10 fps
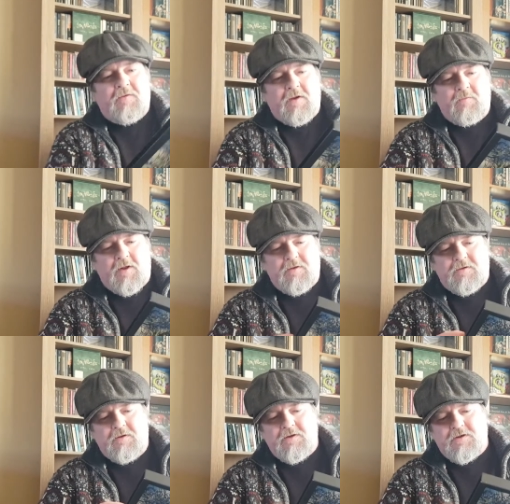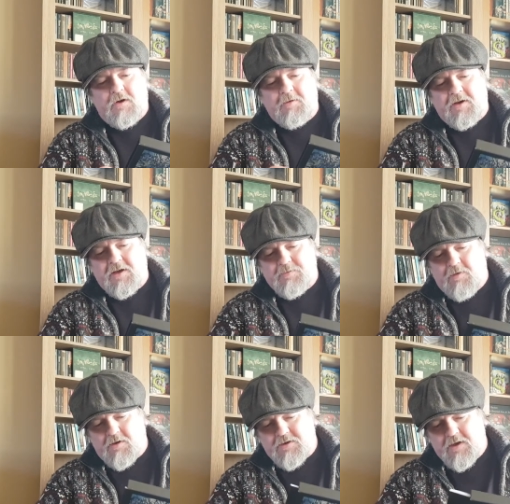thing that does come in this
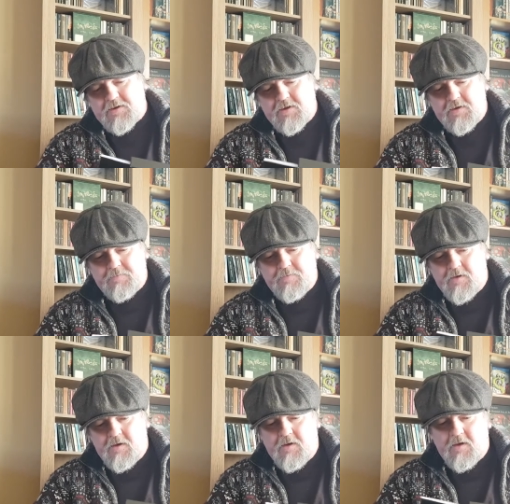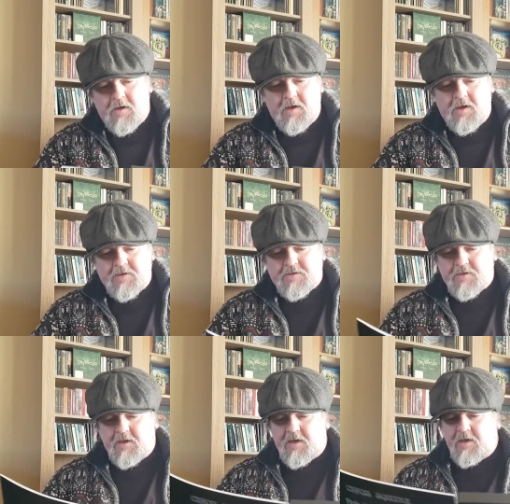box set is
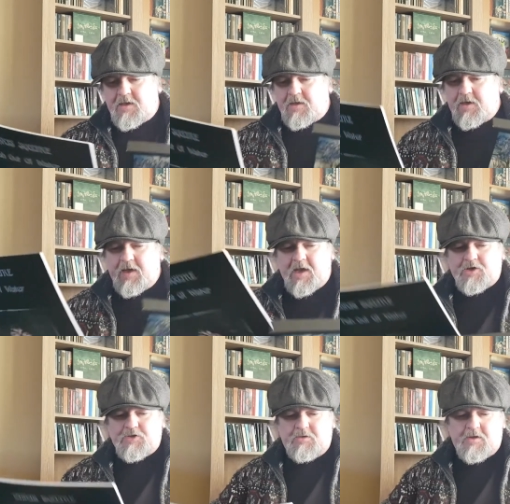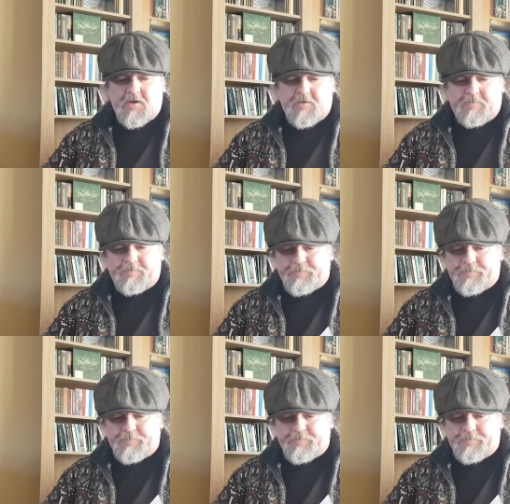the actual